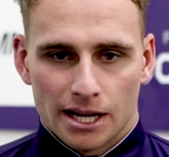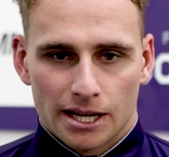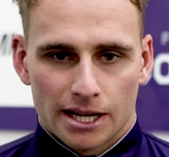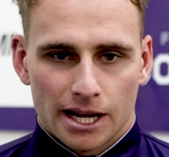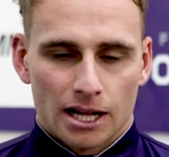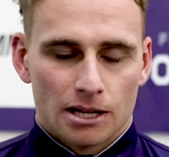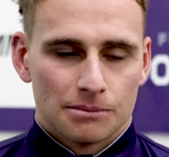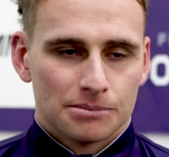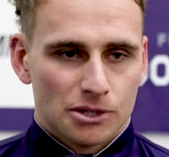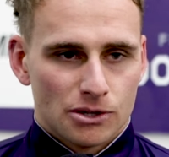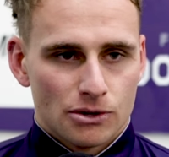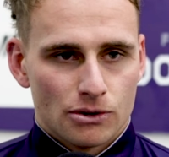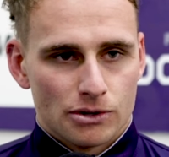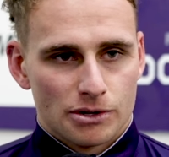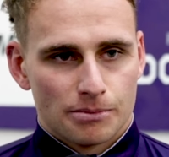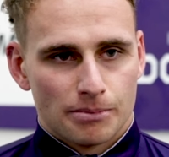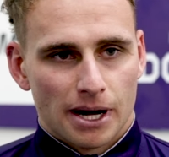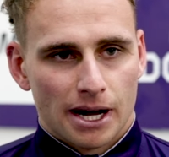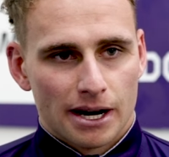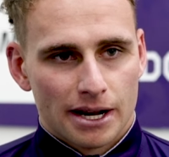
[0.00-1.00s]
Caleb's a
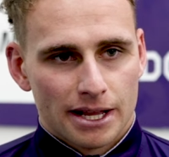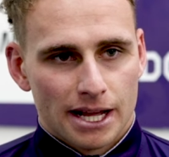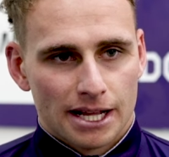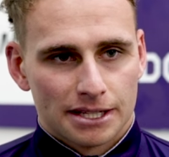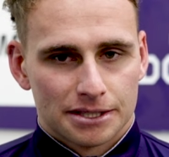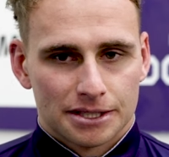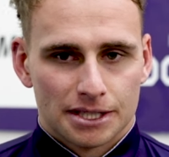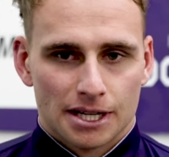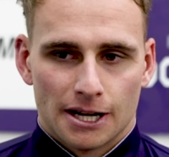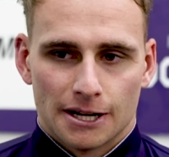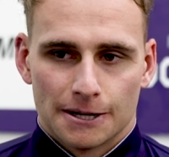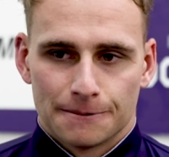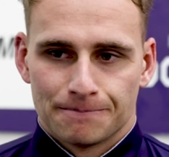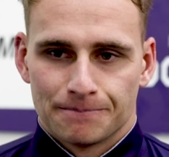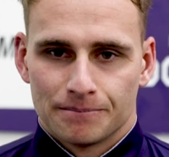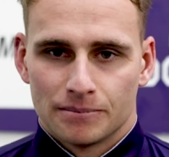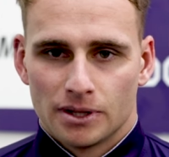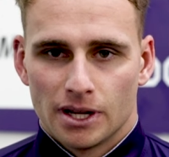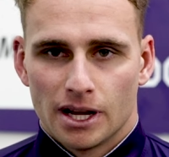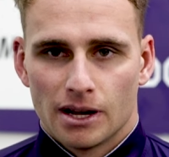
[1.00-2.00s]
huge part of that. So,
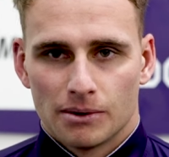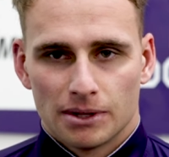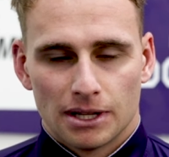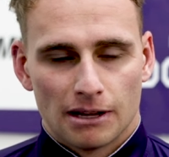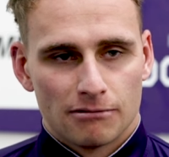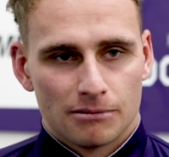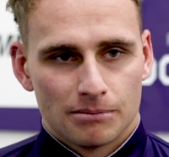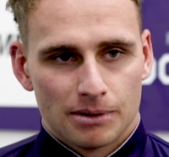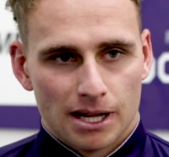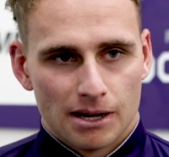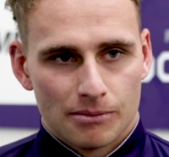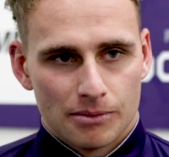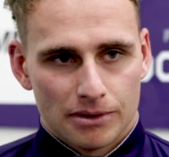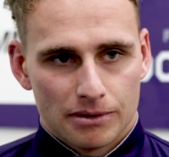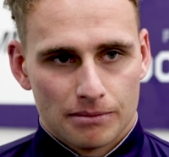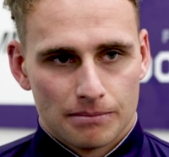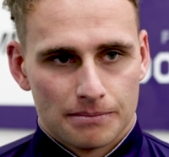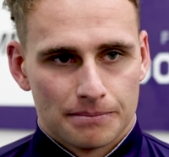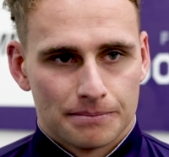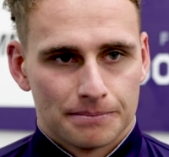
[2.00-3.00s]
yeah, we love him playing with him.